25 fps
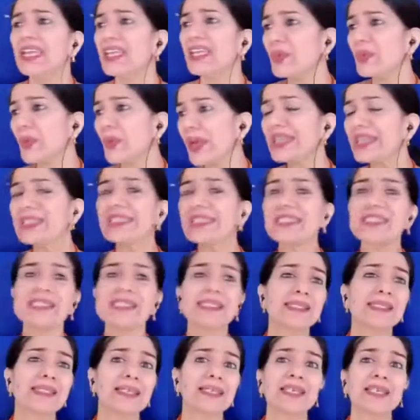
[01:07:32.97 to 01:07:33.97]
he went in
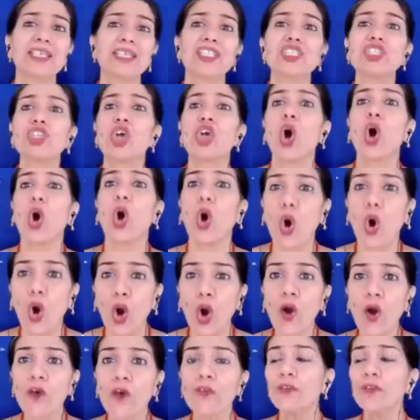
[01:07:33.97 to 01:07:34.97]
search
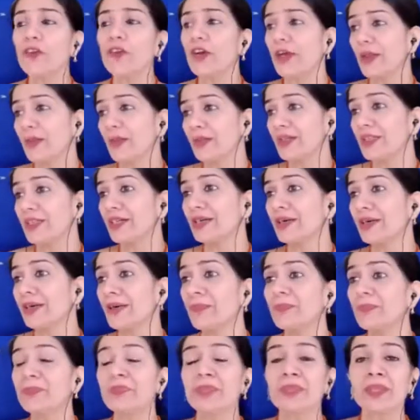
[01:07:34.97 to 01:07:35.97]
of
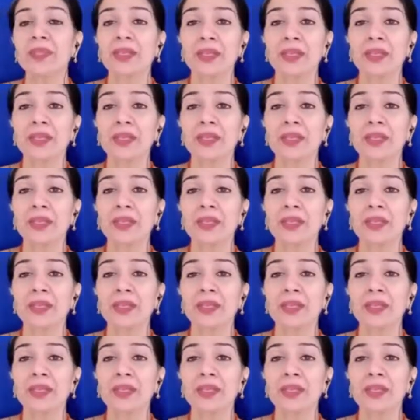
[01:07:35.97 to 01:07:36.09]
the